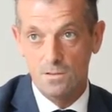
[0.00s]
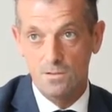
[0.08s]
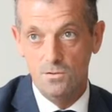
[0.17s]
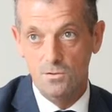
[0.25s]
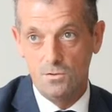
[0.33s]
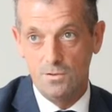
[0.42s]

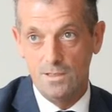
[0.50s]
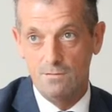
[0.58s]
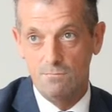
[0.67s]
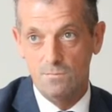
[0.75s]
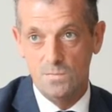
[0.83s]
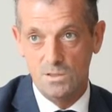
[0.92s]
you
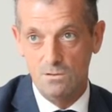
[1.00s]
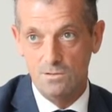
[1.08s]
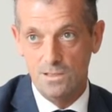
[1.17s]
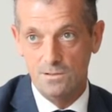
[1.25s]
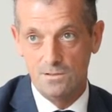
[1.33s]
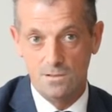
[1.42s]
create two
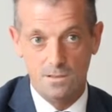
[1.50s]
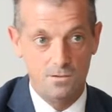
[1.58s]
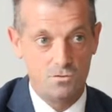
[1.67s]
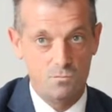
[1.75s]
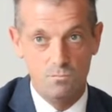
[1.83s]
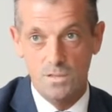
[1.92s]
things. A
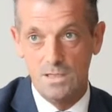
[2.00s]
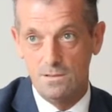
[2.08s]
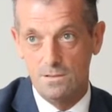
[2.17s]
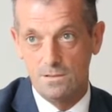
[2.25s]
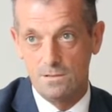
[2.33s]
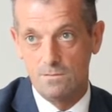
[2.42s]

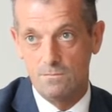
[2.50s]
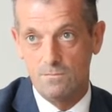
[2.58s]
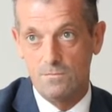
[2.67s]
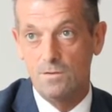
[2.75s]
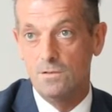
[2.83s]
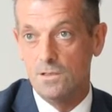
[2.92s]
tremendous
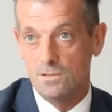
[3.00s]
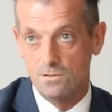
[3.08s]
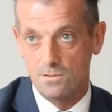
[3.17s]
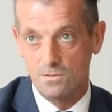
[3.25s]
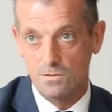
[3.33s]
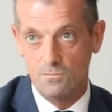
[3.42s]
foundation
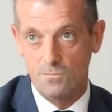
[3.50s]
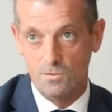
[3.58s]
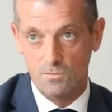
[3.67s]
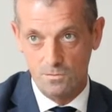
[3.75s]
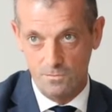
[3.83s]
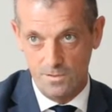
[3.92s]
stone for your
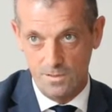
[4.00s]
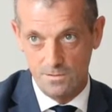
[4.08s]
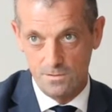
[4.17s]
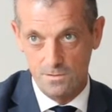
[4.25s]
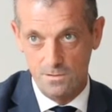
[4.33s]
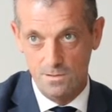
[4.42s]
own
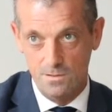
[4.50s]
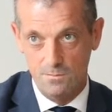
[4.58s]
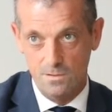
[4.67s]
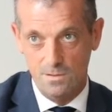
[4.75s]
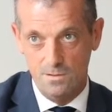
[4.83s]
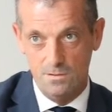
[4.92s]
defense.
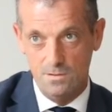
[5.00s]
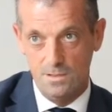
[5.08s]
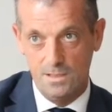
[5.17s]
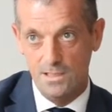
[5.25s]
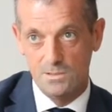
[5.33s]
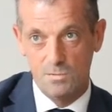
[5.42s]
The
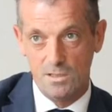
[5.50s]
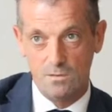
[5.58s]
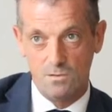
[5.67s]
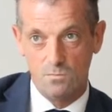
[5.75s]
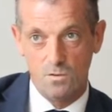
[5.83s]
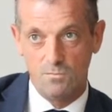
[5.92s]
case might
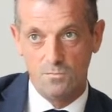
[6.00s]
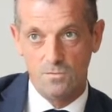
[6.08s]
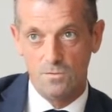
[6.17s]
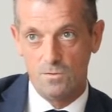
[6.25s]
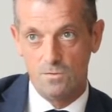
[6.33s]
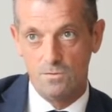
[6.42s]
come up
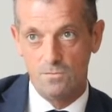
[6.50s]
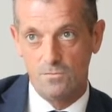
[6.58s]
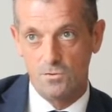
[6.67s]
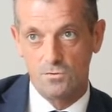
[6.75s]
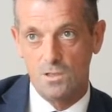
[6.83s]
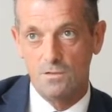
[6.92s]
for
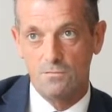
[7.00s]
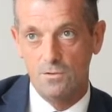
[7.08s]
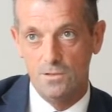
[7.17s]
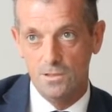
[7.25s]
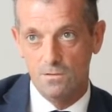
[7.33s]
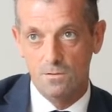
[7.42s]
trial for a
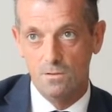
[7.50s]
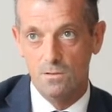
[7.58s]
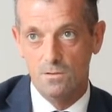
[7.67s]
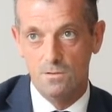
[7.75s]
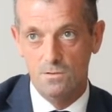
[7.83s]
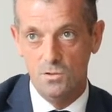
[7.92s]
year.
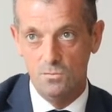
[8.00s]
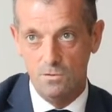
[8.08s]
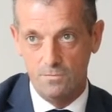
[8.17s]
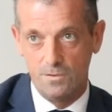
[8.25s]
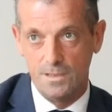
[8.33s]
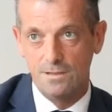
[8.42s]
You will
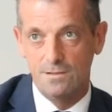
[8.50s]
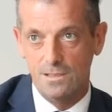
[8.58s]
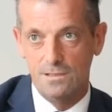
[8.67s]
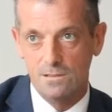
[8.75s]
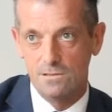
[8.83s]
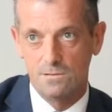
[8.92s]
forget
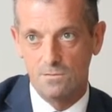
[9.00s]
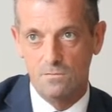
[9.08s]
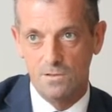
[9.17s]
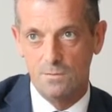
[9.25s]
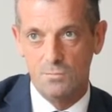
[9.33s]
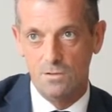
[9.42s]
things over
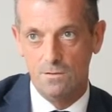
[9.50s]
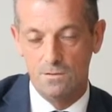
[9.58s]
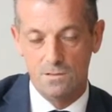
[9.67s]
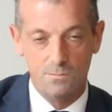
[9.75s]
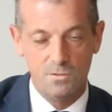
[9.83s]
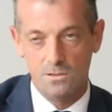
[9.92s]
that period of
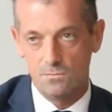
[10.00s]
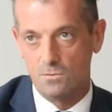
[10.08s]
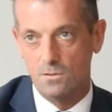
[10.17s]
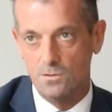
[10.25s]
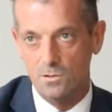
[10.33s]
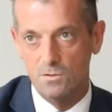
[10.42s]
time, because we're
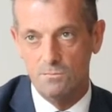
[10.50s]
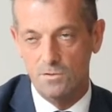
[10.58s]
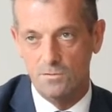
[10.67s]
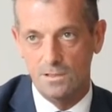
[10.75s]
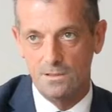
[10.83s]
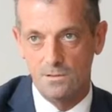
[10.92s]
all human and we
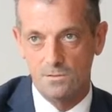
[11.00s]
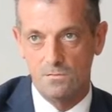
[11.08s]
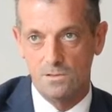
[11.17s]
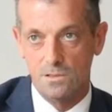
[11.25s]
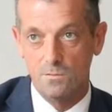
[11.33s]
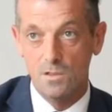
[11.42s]
forget things over
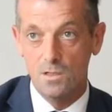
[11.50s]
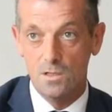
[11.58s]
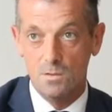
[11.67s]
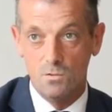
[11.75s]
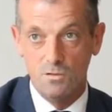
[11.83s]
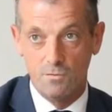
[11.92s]
time.
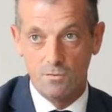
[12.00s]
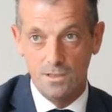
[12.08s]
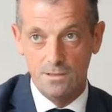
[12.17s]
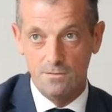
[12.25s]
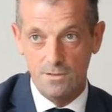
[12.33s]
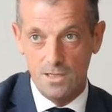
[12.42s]
But if you write it
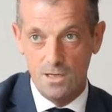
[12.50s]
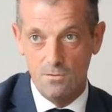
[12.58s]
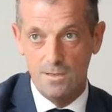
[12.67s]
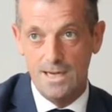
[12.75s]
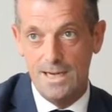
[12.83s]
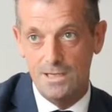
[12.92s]
out now
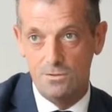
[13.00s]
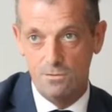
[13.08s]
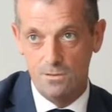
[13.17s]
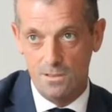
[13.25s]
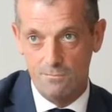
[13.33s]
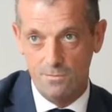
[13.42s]
and add to
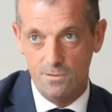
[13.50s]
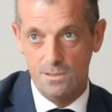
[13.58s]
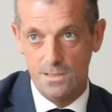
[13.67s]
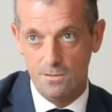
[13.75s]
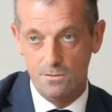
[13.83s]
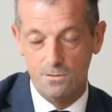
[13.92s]
it every
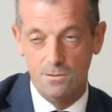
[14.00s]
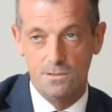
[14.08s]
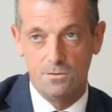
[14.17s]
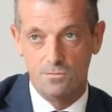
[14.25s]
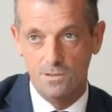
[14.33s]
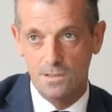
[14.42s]
day or 2 days
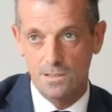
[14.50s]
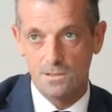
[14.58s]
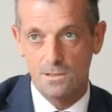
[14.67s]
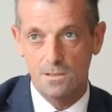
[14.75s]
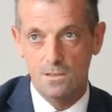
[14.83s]
or 3 days,